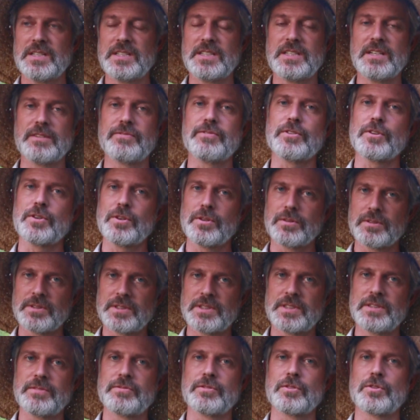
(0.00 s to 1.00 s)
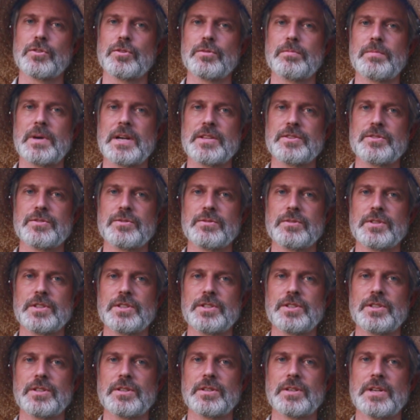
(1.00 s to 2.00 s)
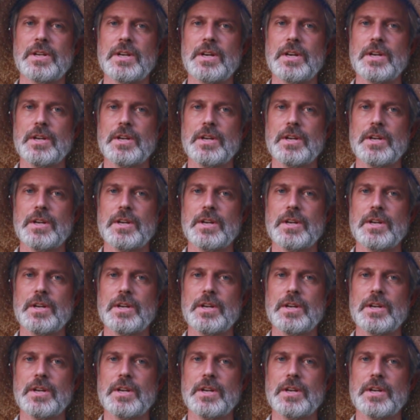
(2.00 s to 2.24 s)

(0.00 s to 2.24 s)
difficult monsoon this year.